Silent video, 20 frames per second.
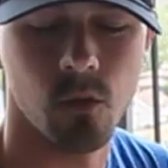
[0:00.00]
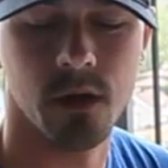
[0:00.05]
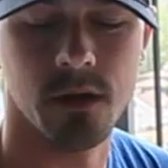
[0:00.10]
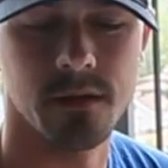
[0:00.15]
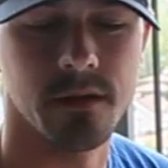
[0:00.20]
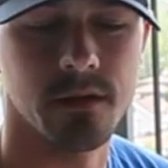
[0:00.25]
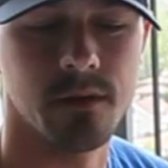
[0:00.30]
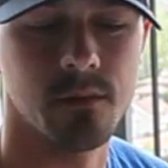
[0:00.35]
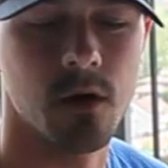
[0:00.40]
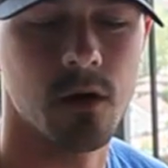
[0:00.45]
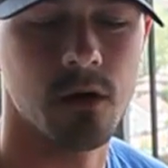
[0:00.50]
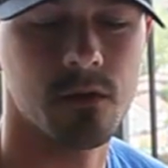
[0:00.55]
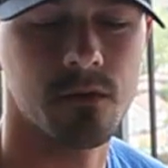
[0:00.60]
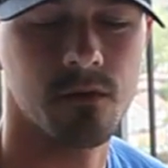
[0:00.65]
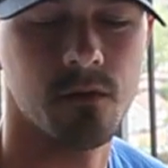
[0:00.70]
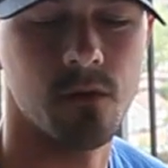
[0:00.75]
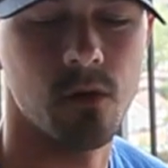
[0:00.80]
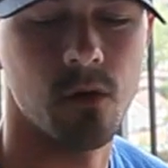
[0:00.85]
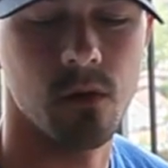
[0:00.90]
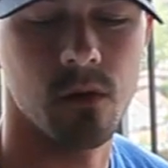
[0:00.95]
1D Mark
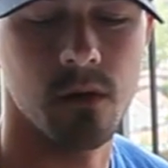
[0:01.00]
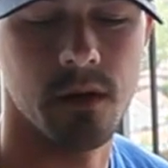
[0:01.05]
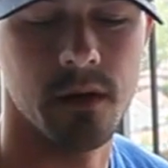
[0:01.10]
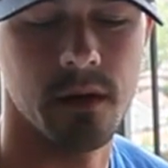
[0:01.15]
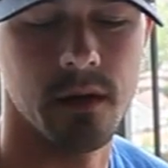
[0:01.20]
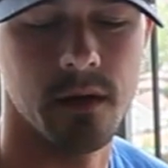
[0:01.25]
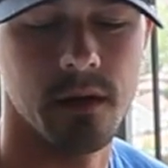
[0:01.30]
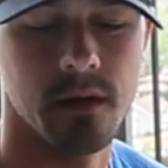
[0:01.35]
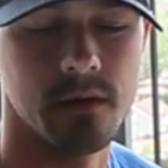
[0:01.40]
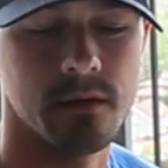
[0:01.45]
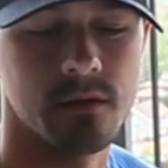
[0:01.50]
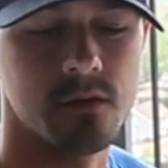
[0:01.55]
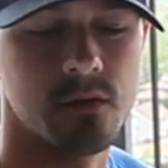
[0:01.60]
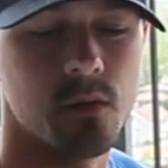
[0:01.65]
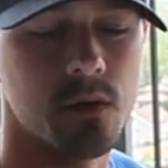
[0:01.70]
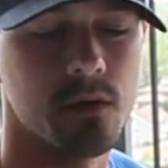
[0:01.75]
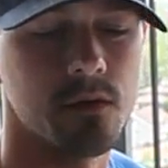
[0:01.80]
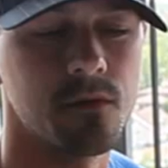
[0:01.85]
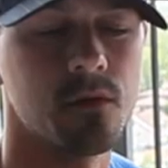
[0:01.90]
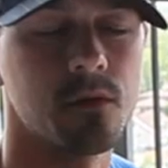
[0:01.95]
IV and a
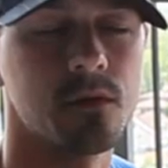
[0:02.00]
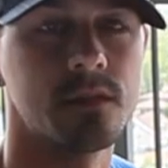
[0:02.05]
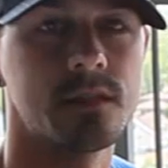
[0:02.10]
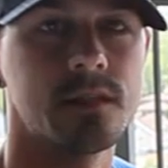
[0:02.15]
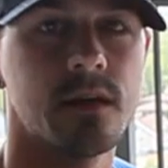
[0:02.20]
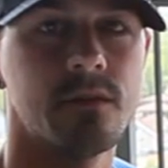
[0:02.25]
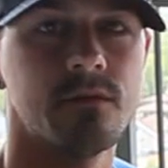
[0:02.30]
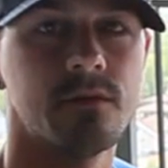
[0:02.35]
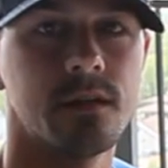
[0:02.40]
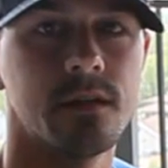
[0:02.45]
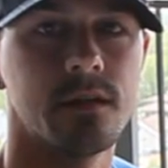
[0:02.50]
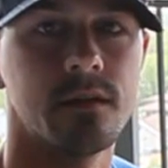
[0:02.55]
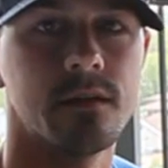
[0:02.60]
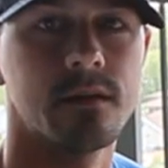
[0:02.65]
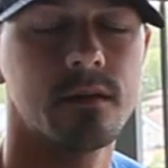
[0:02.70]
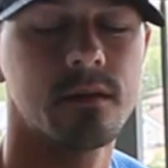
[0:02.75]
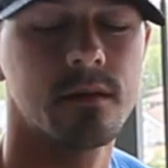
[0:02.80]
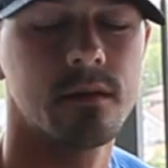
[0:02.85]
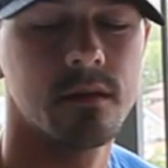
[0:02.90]
24-70